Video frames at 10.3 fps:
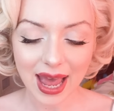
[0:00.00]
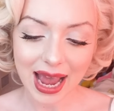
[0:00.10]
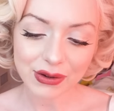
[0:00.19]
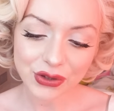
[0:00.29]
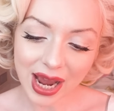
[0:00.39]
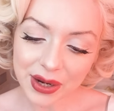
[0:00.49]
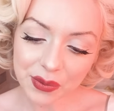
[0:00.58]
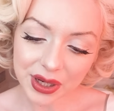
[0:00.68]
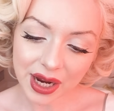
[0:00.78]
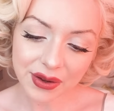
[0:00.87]
I was trying to
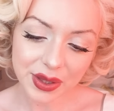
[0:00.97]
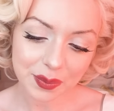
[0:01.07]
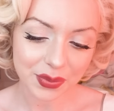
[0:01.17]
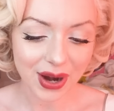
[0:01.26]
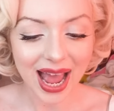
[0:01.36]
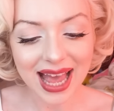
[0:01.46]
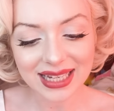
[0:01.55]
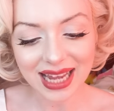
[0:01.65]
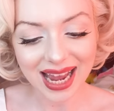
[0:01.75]
work out the brand.